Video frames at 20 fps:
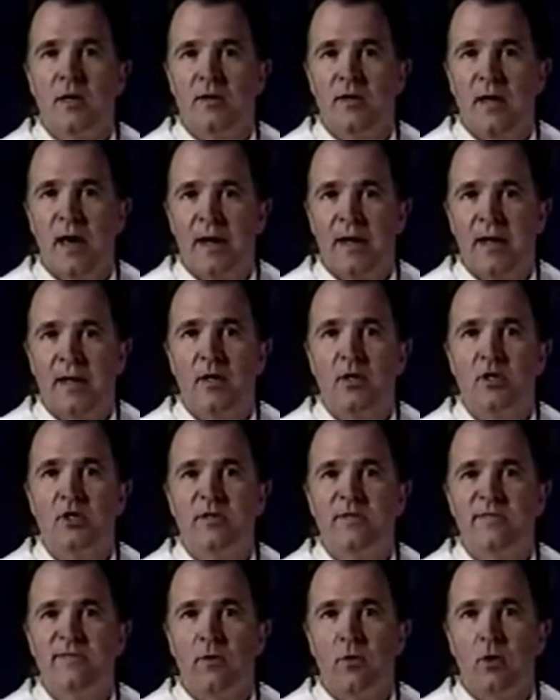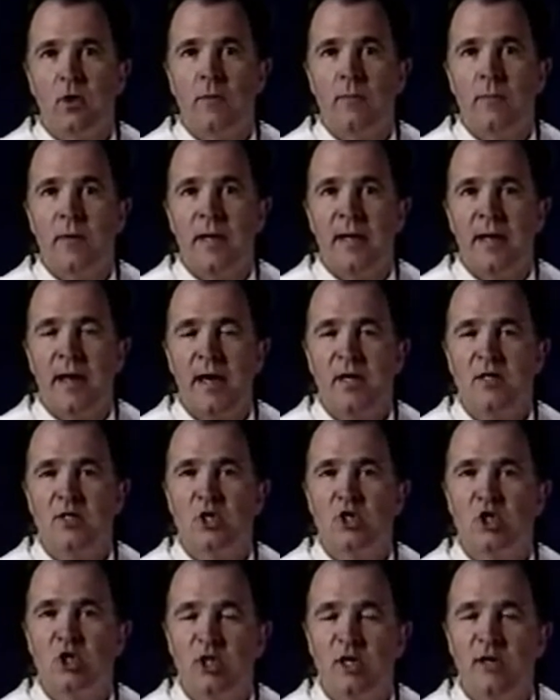that energy form, it has
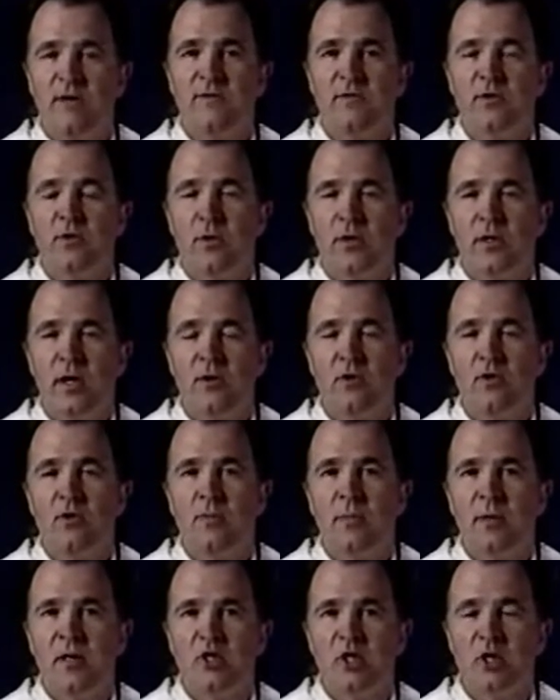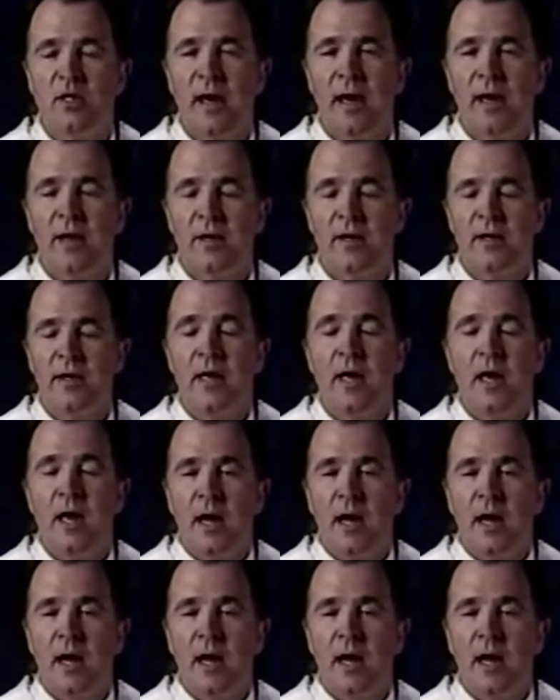to shift to another dimensionality,